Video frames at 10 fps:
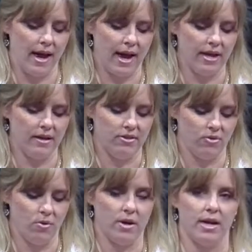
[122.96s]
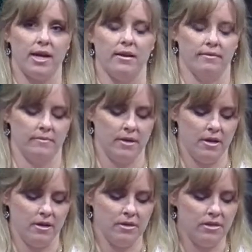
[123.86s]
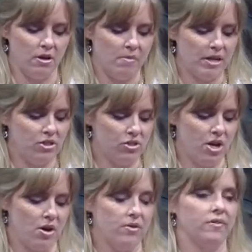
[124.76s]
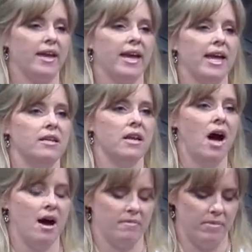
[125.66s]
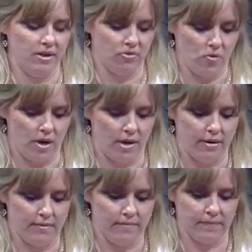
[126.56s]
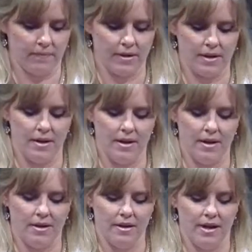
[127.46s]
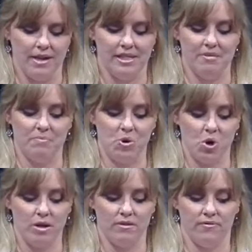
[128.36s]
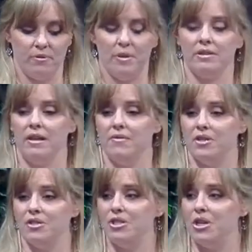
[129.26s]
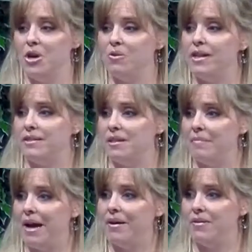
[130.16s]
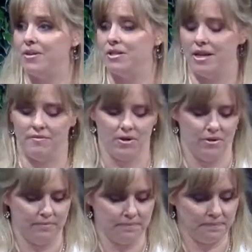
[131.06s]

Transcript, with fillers: and authority, so much so that they cannot be thwarted. It is important for believers to know this about their Savior.